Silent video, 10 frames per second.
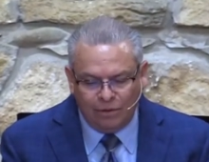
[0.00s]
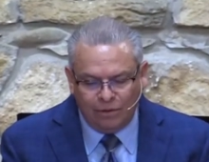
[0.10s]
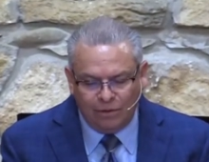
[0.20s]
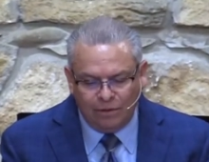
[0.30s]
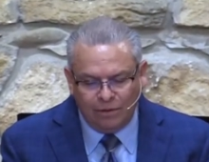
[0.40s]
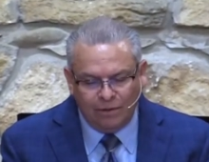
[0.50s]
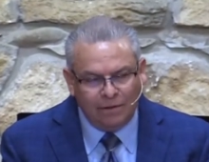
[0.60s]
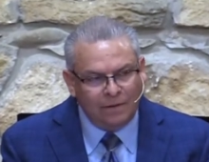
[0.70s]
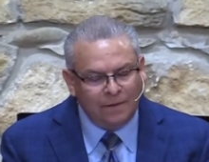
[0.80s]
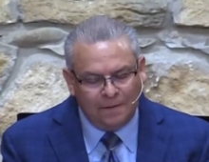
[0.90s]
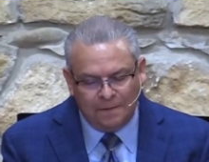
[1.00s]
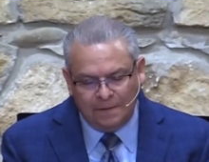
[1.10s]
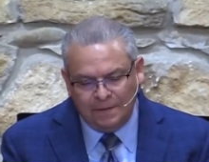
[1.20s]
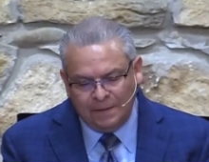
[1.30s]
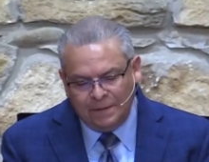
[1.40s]

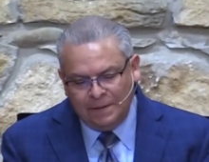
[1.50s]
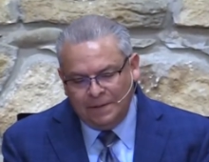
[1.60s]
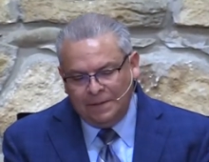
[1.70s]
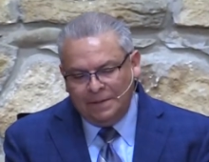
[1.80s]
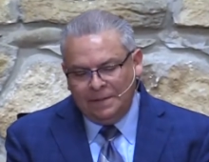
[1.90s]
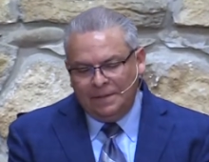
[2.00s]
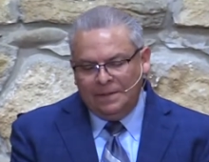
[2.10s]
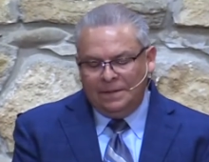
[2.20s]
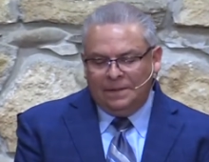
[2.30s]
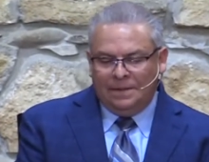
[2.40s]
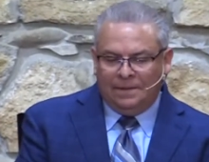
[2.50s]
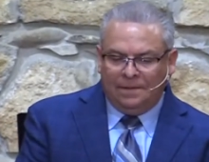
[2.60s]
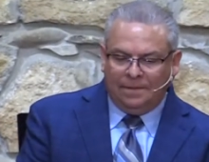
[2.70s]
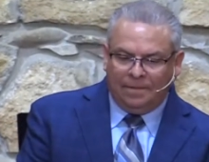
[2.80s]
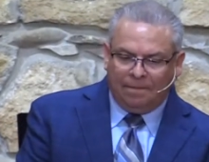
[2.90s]

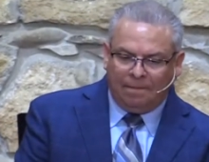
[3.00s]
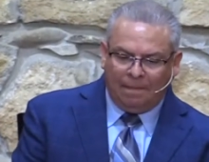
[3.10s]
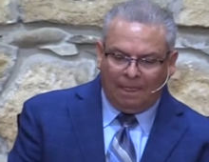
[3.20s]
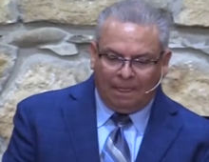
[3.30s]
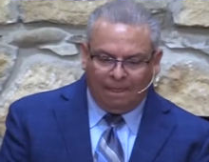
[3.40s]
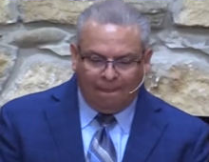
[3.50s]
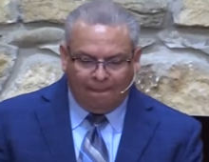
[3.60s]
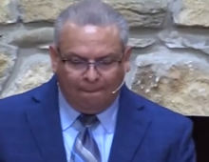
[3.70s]
(silence)